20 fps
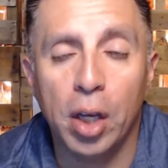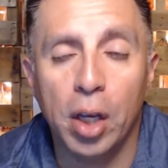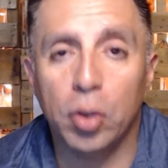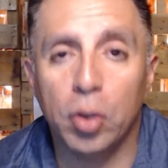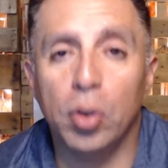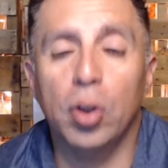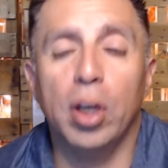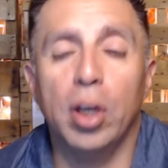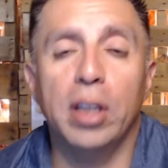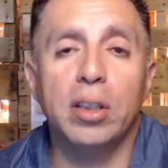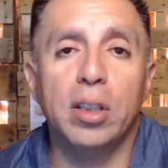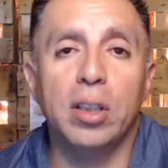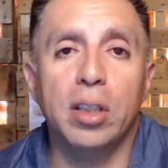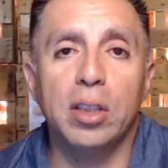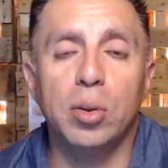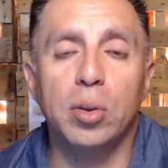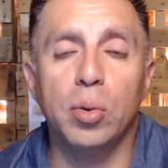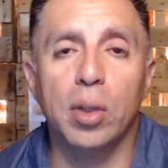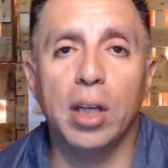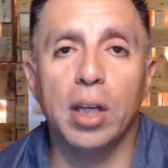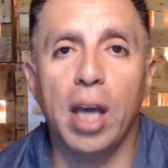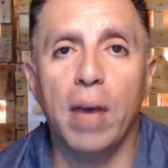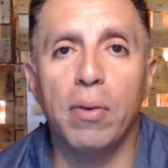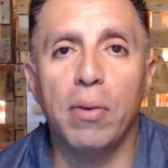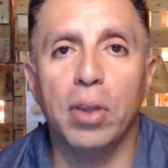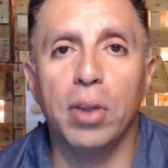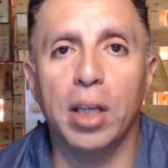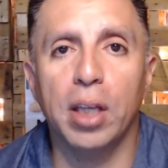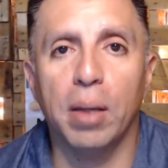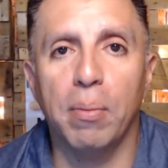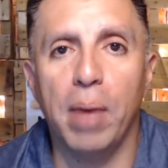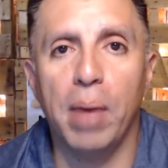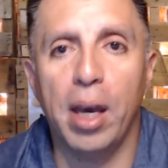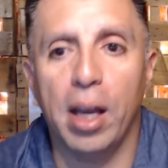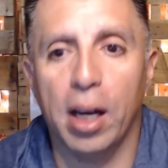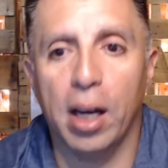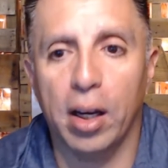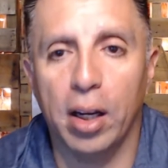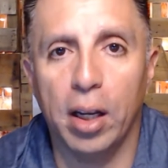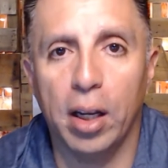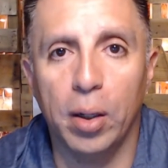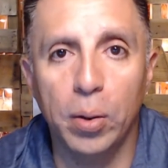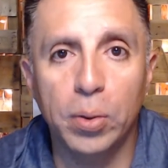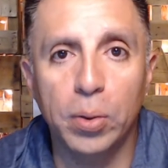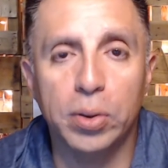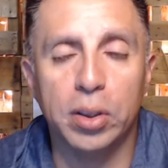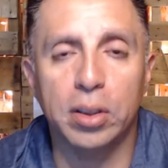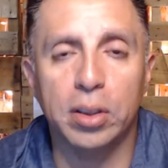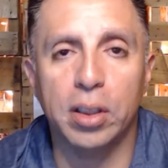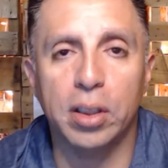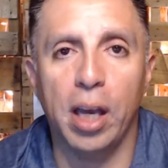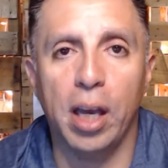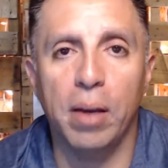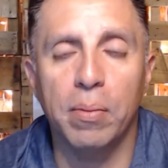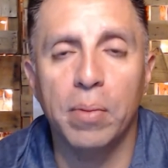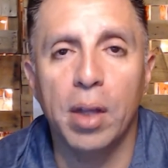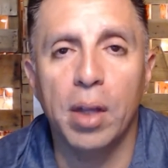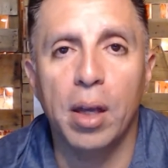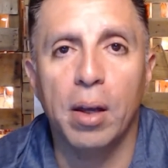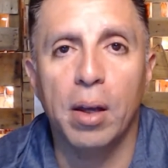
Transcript: You don't enter into the game thinking, man, I'm going to lose this game.